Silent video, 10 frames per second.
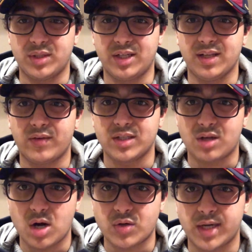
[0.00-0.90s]
year left on his
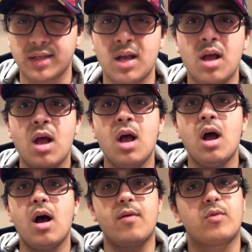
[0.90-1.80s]
contract.
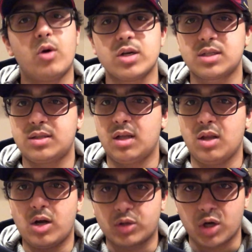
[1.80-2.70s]
Of course, the
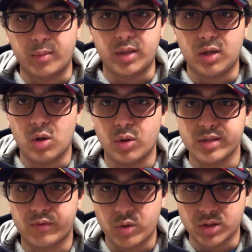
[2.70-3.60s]
long-term goal is,
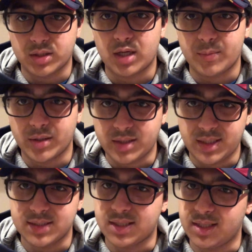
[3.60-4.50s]
of course, Lautaro
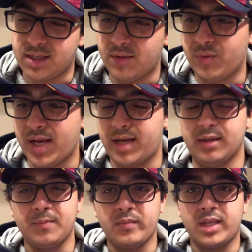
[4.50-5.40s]
Martinez. I think if you had
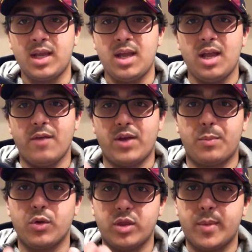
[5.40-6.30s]

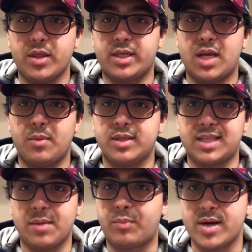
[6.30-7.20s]
both of them on the table,
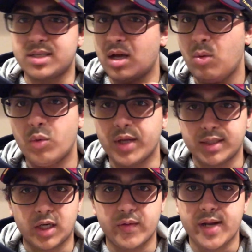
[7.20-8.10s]
same price, without
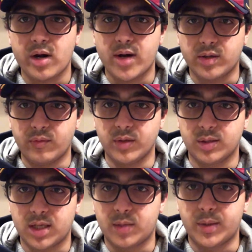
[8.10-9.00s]
showering down, I'd go for
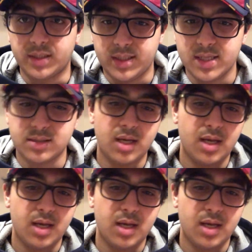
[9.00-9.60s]
Lautaro Martinez.